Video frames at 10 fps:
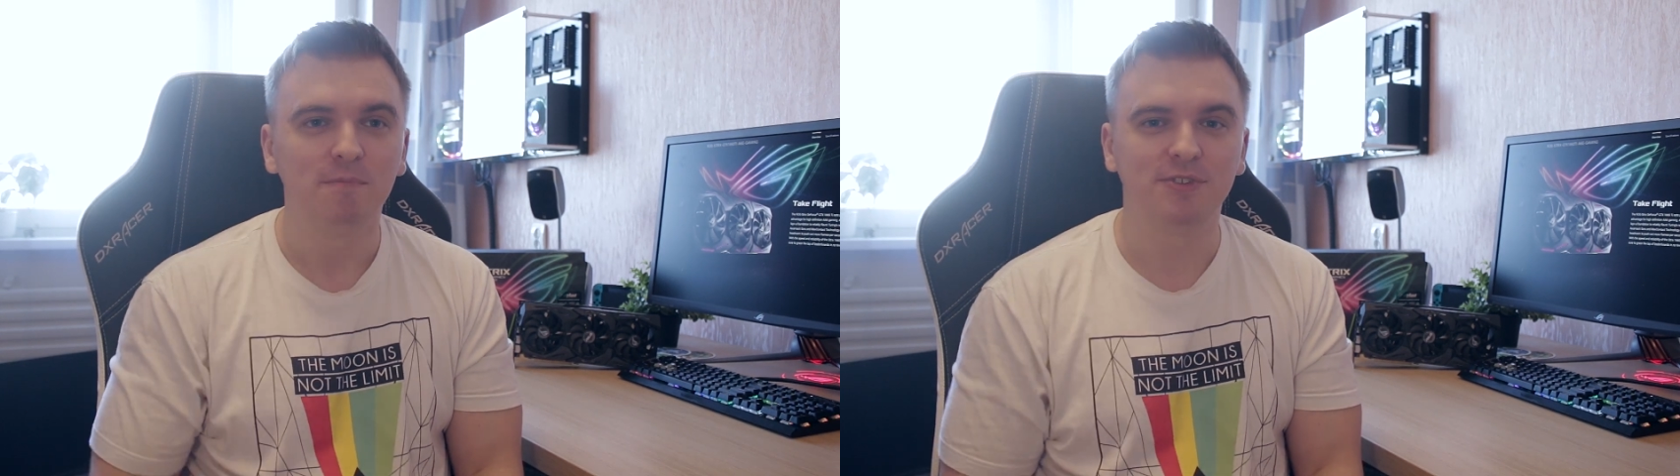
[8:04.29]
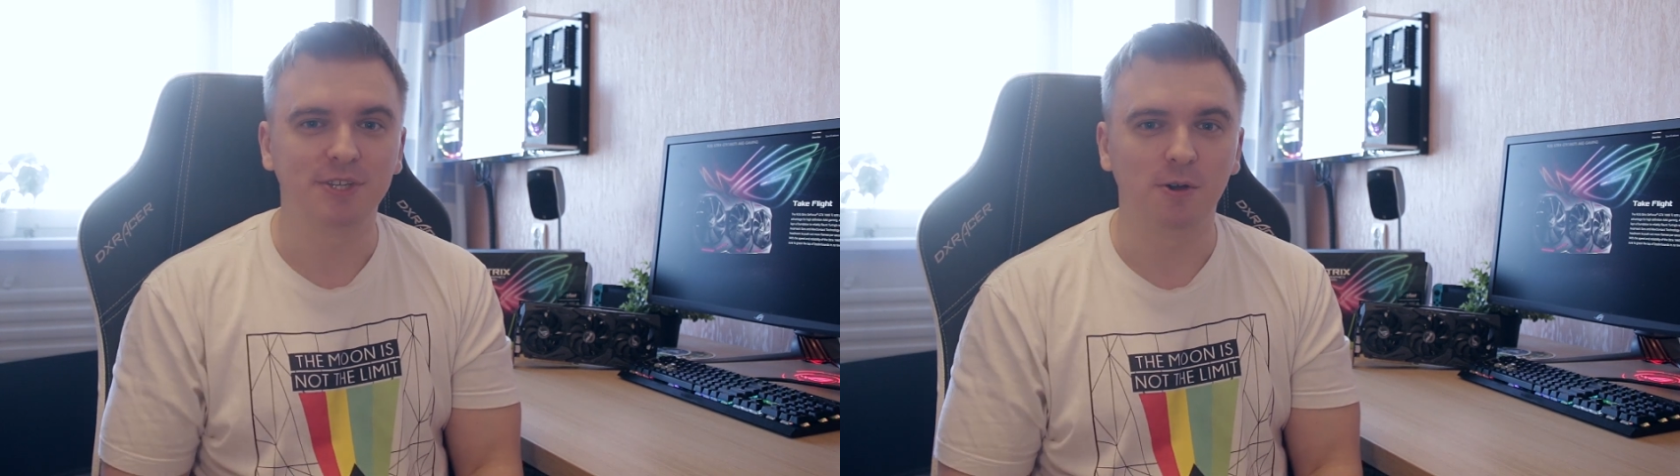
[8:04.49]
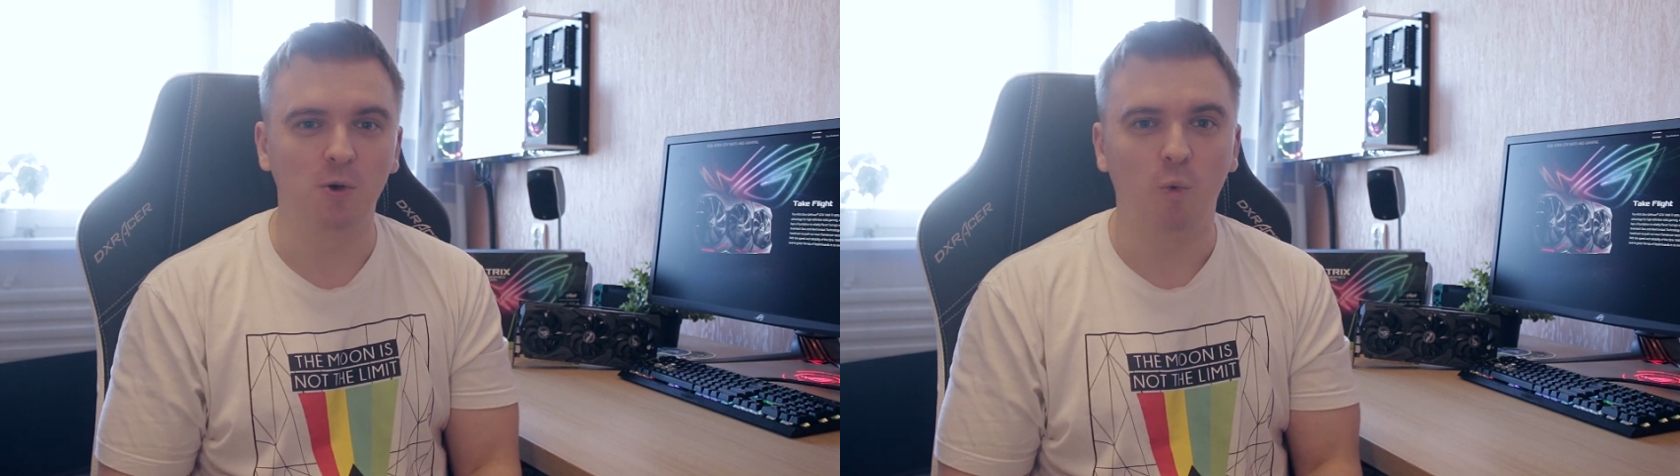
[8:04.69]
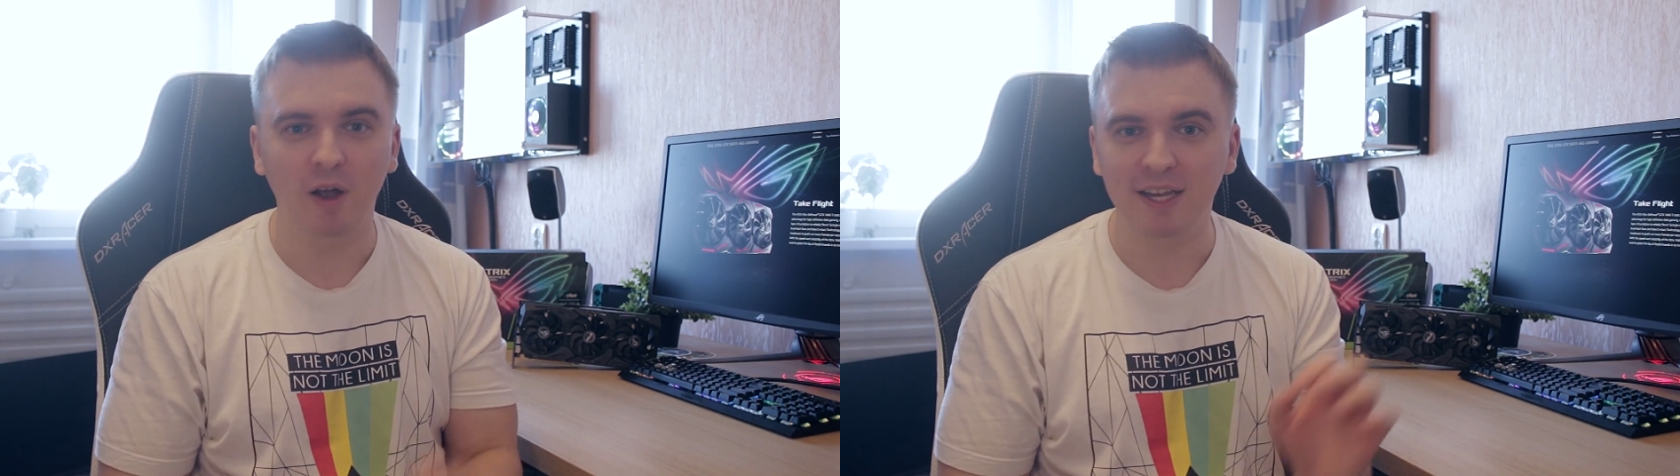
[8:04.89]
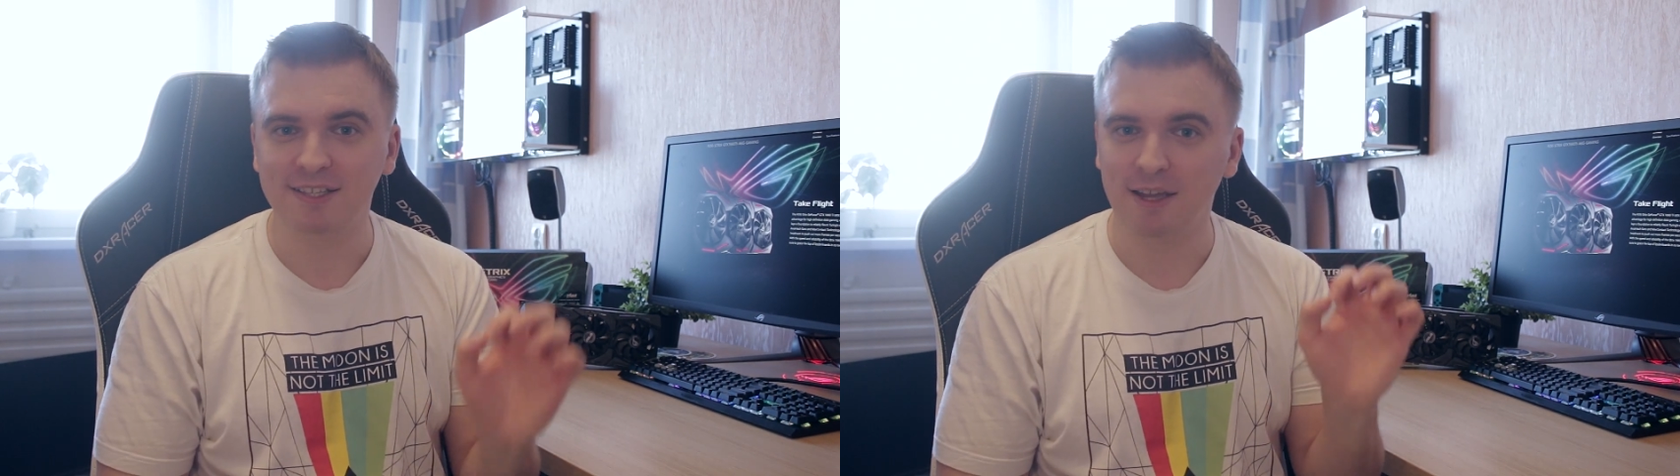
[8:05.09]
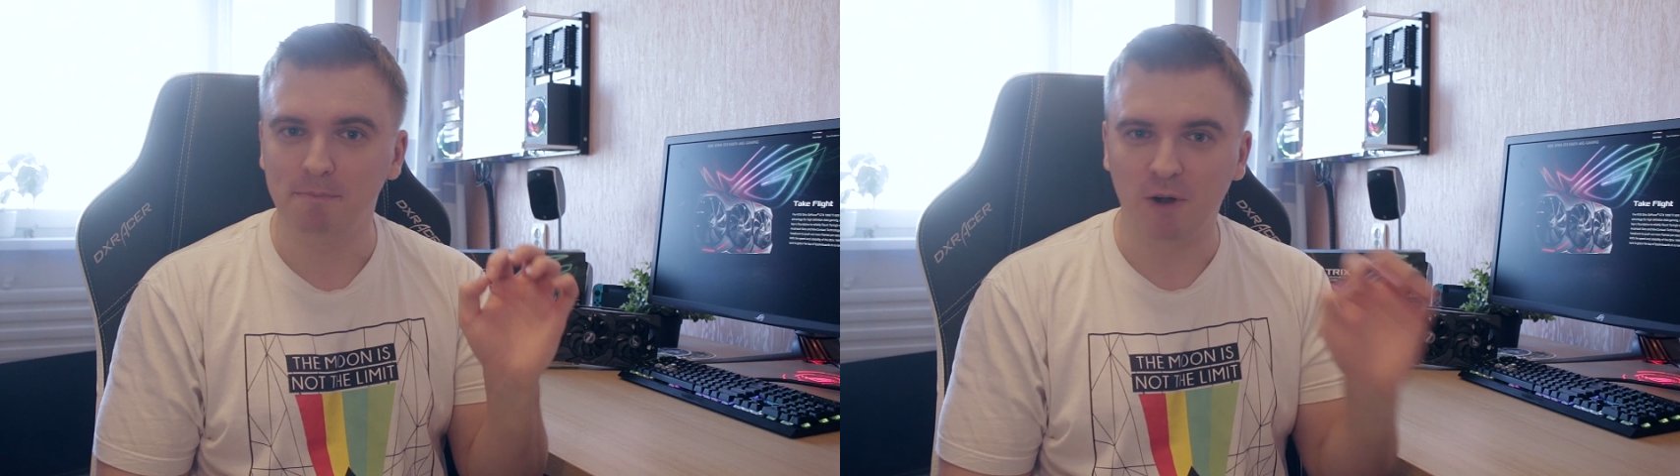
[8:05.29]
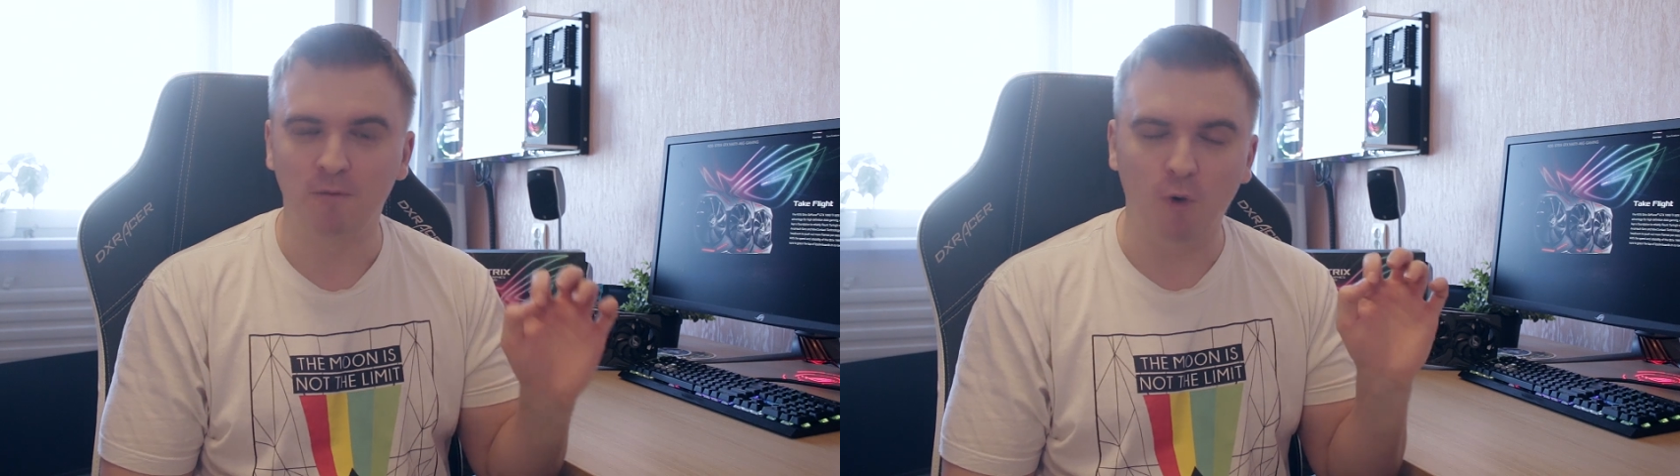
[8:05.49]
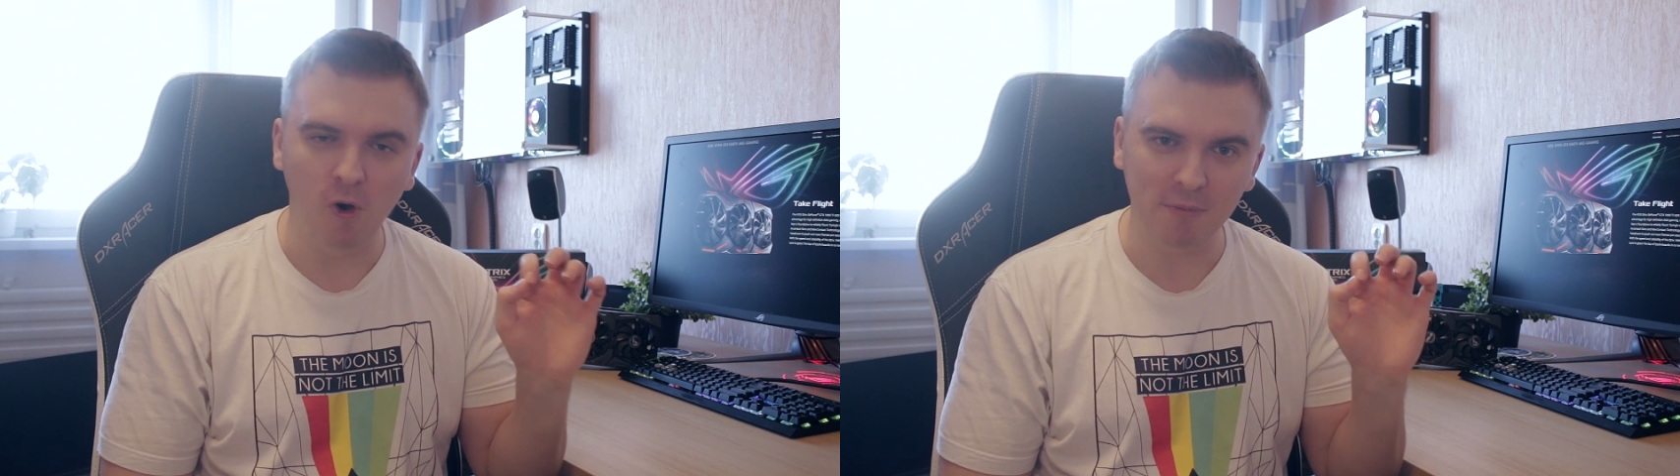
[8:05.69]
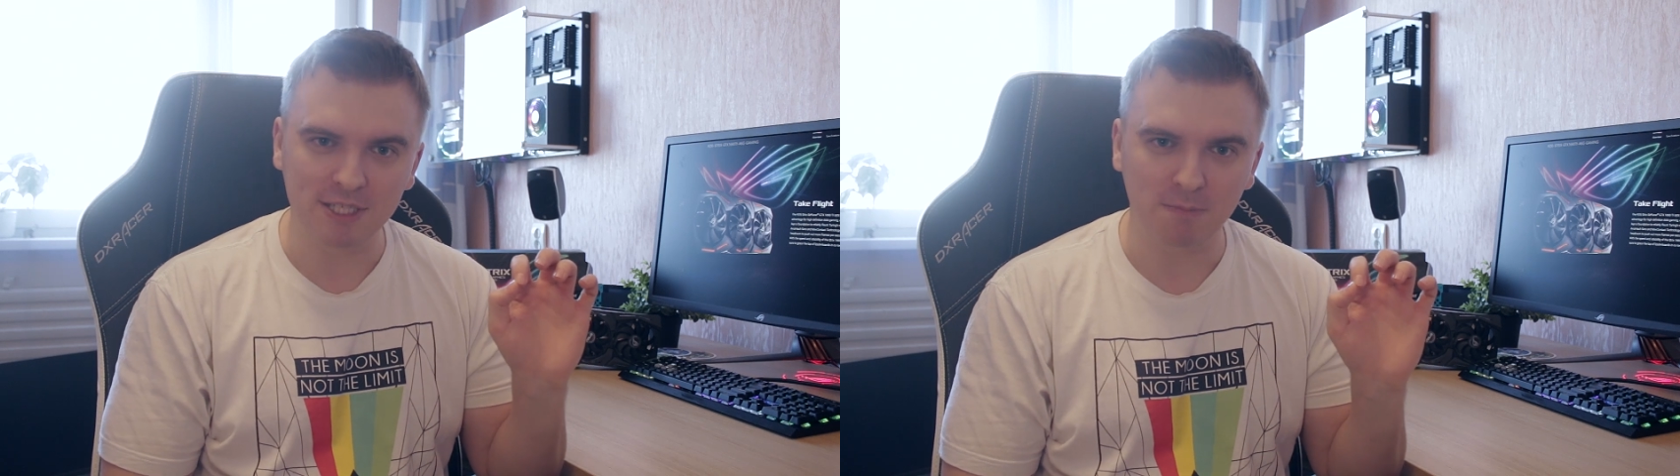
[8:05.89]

So one is a performance